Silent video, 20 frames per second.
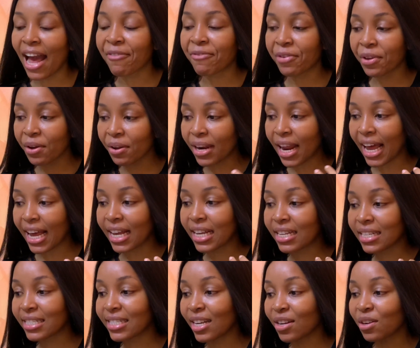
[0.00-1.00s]
feel like
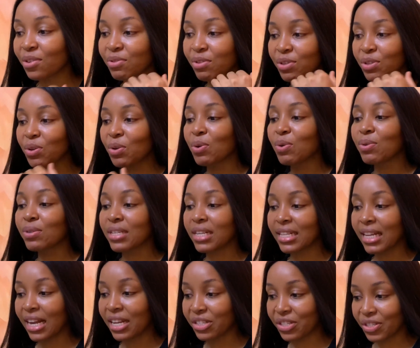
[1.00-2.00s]
secondary schools in
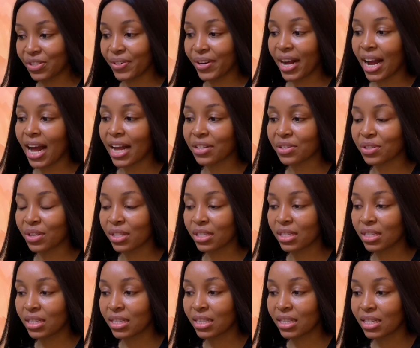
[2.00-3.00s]
Nigeria are
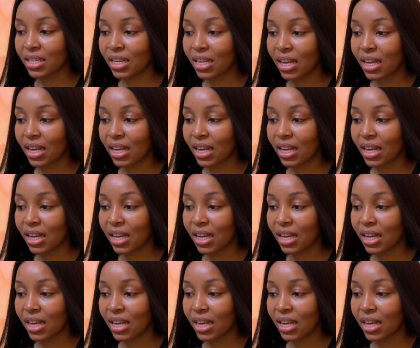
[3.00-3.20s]
just,